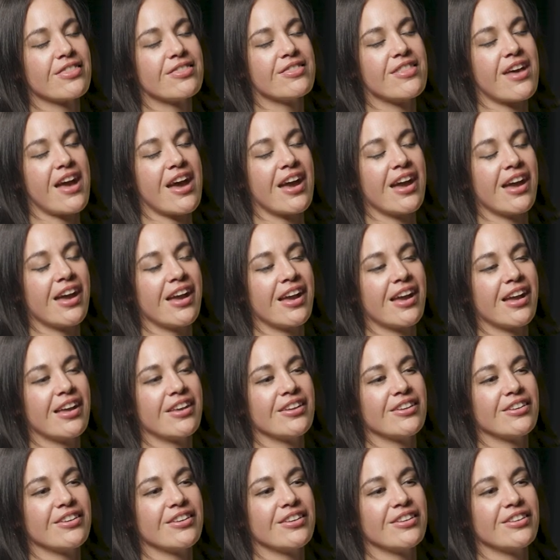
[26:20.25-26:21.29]
that
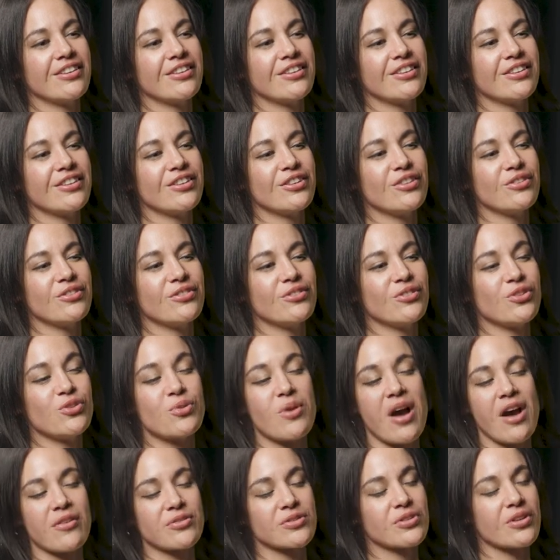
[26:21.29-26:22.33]
you
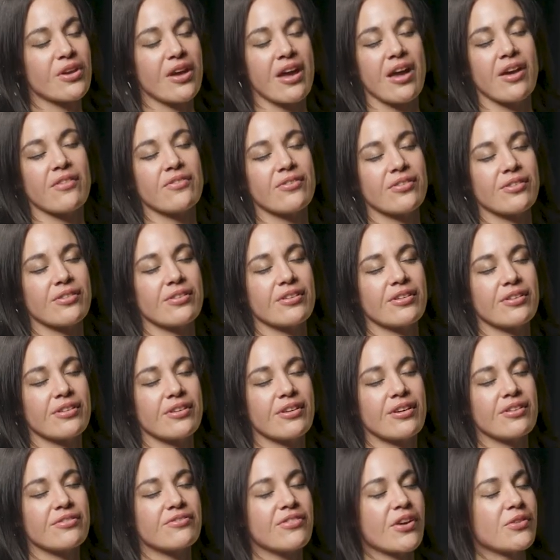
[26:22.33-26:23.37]
have to have
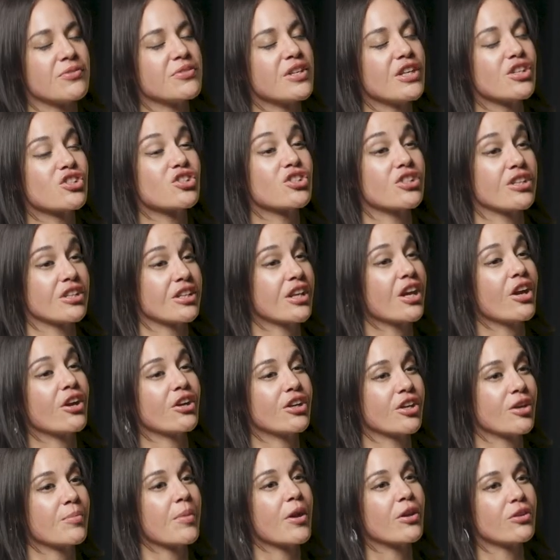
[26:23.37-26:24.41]
a foundation in
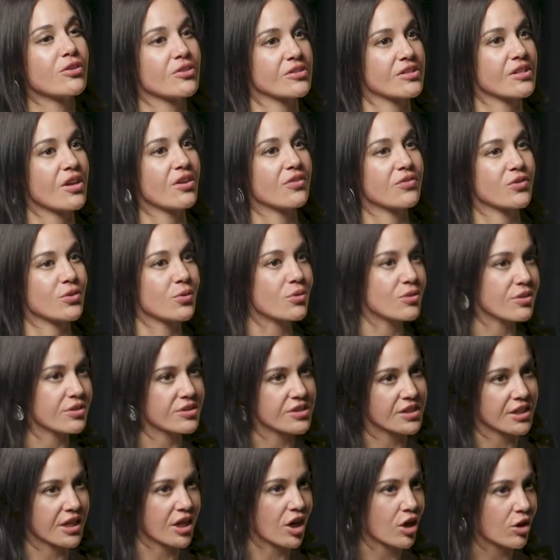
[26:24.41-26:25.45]
caring about yourself in order to
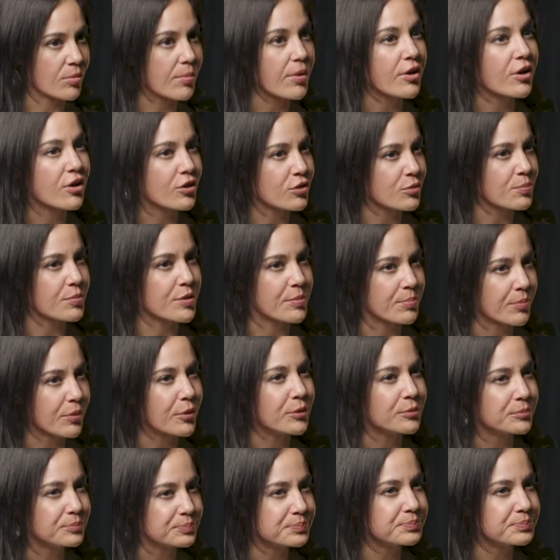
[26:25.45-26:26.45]
care about other people.